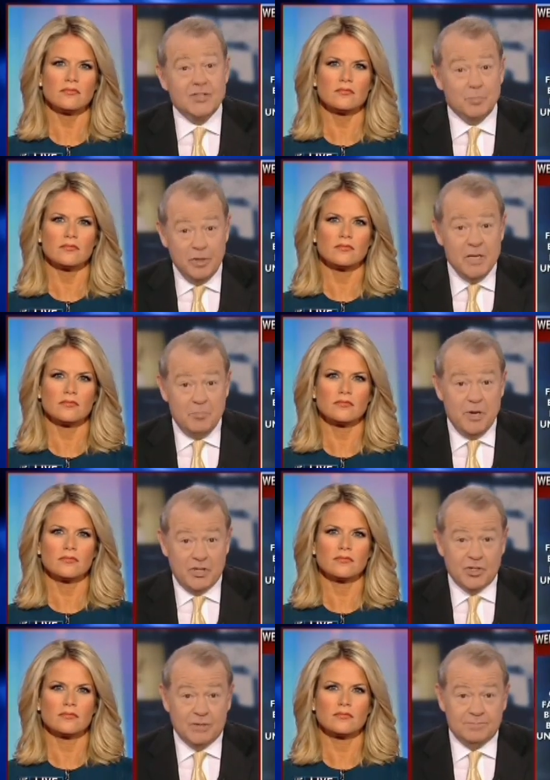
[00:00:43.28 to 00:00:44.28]
Speaker 1: It's a bleak
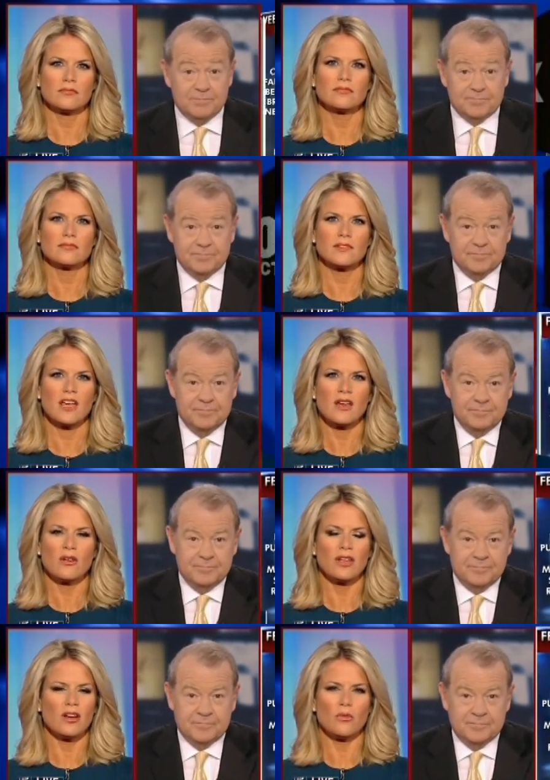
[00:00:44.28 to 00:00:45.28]
picture
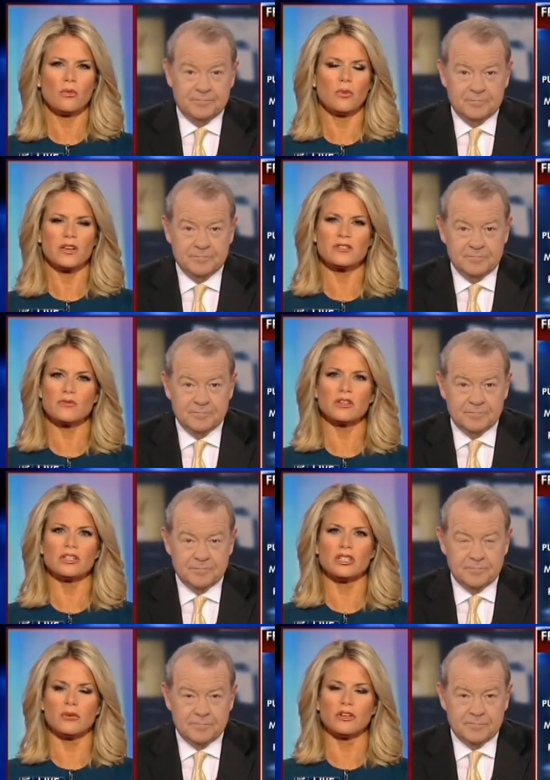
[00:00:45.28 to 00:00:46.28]
Speaker 2: you know, what does it
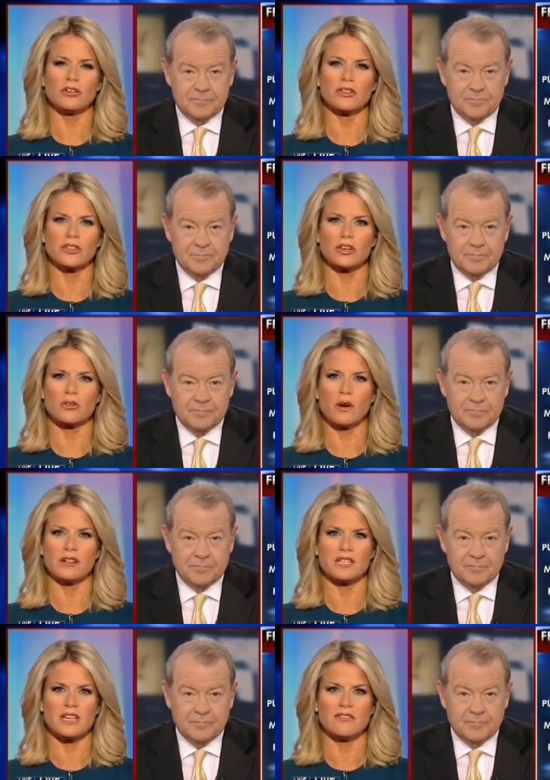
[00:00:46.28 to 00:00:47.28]
really do when you look at the
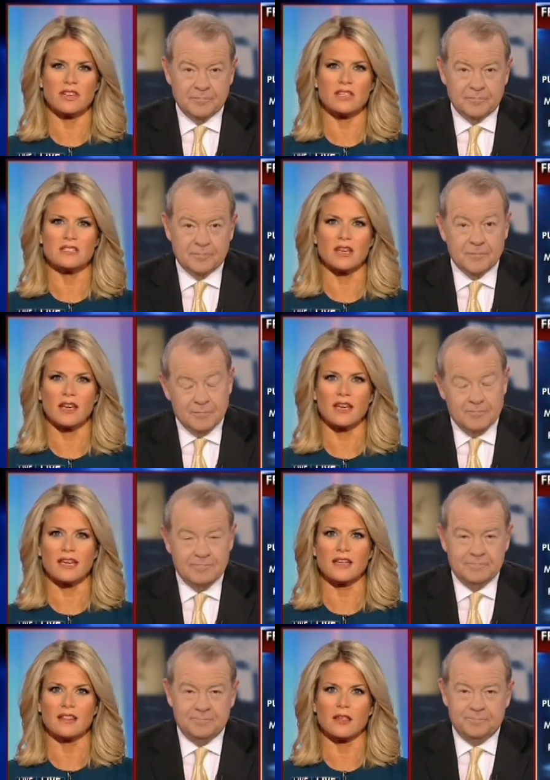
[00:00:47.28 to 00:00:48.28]
quantitative easing?
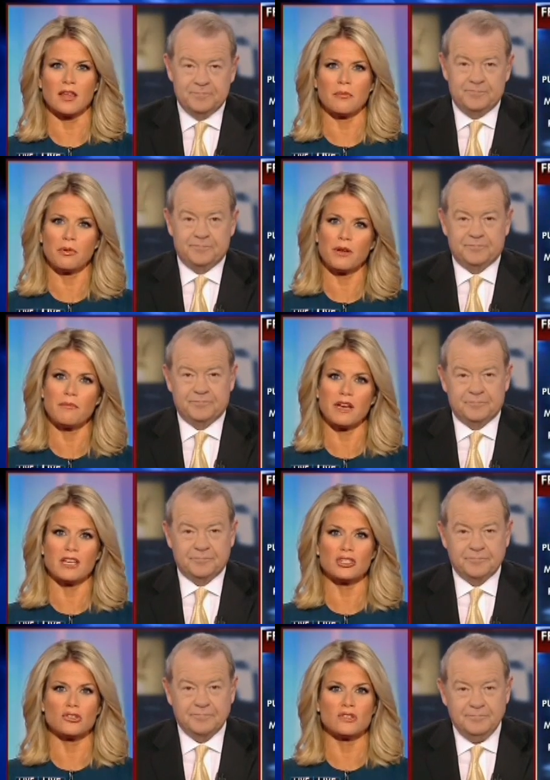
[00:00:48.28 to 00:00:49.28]
It, they, they, print
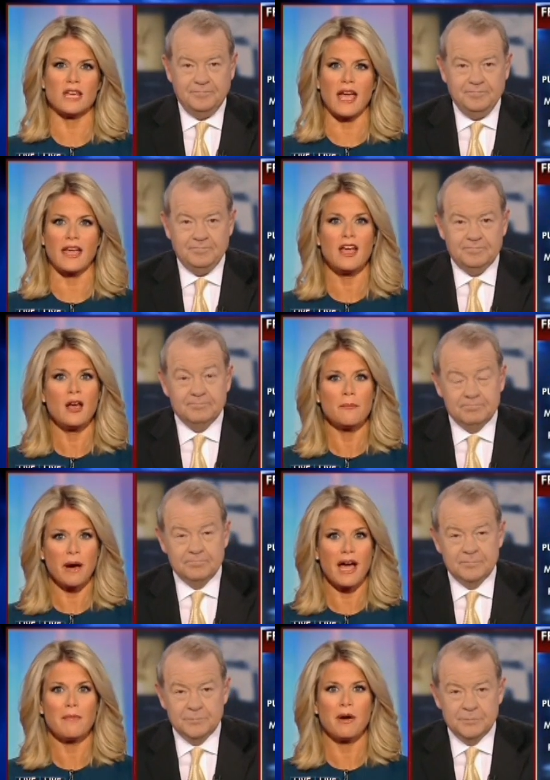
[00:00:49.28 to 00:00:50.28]
money, as you say,
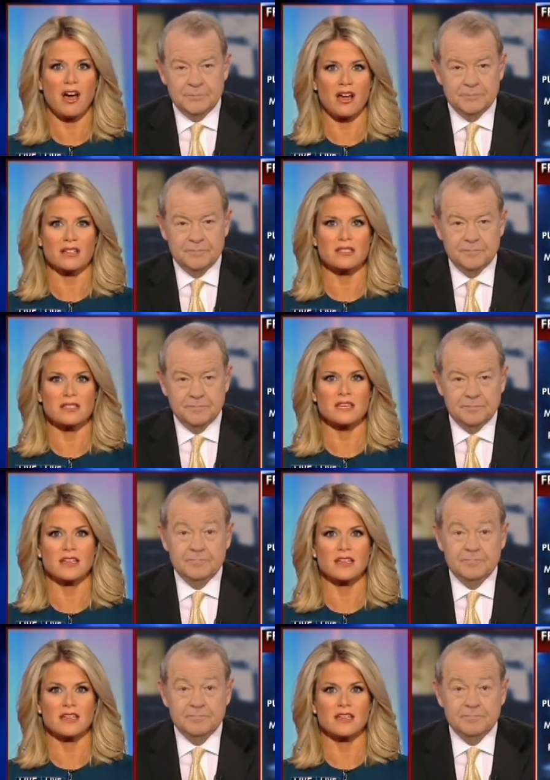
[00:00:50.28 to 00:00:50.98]
buy bonds